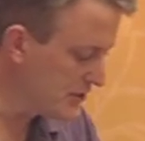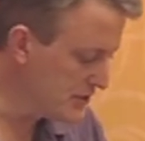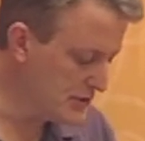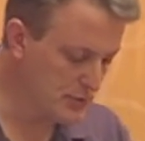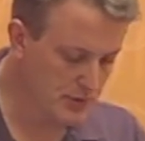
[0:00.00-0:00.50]
you can
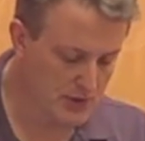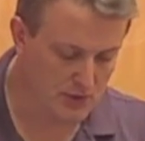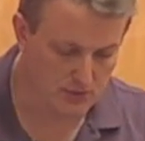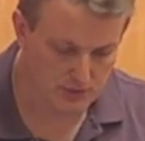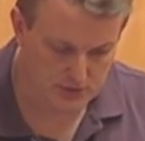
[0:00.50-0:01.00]
do with
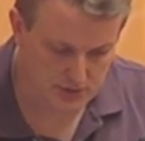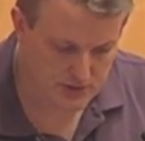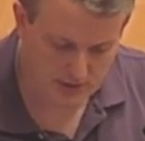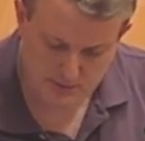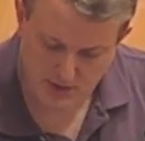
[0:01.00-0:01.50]
universal
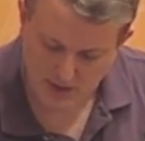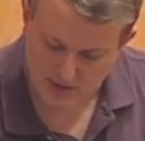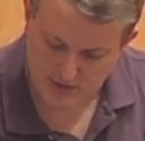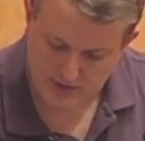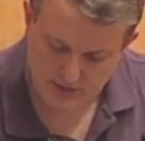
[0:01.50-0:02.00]

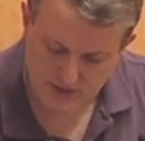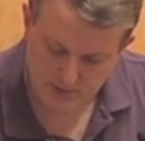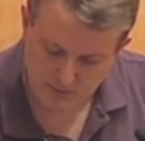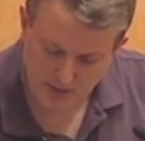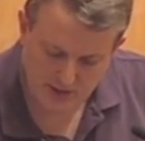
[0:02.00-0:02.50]
subtitles is
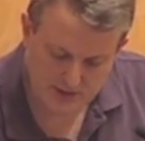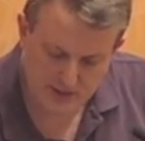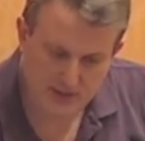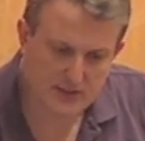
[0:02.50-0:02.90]
it makes it